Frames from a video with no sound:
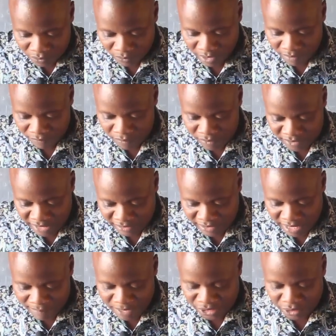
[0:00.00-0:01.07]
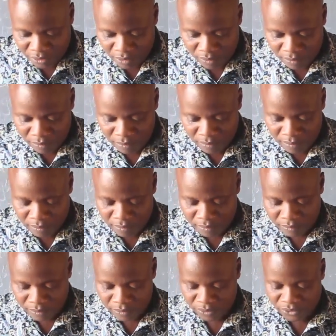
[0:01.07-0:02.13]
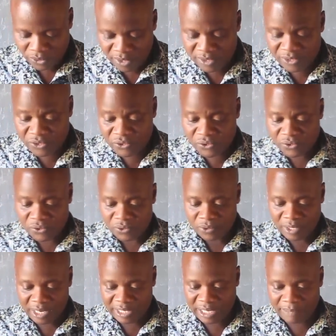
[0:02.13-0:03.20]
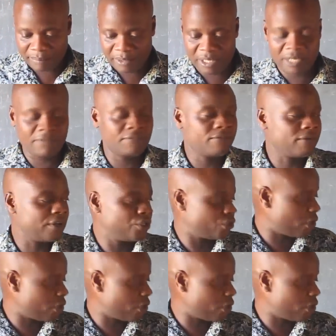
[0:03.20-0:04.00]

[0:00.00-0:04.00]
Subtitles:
We have looked at climatical zones, and I believe when you